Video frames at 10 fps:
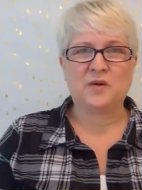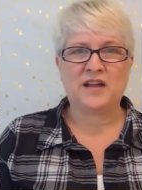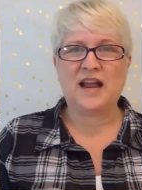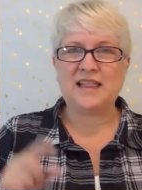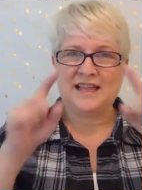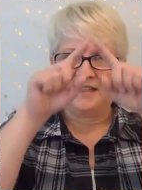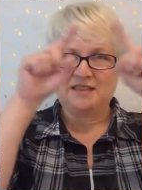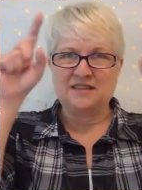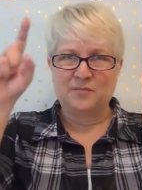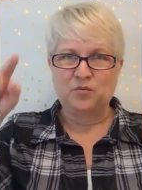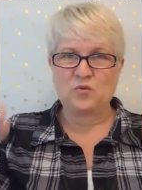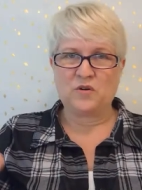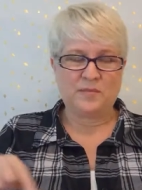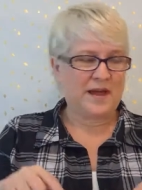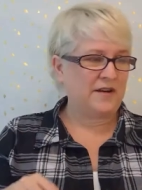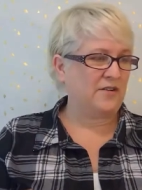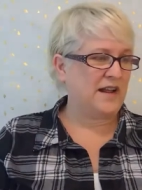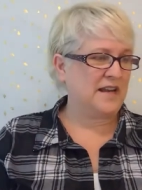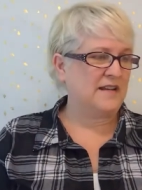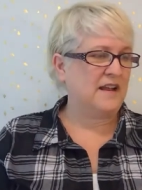but I like the simple quilt pattern
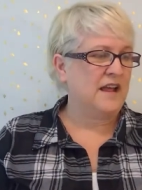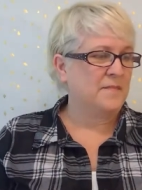and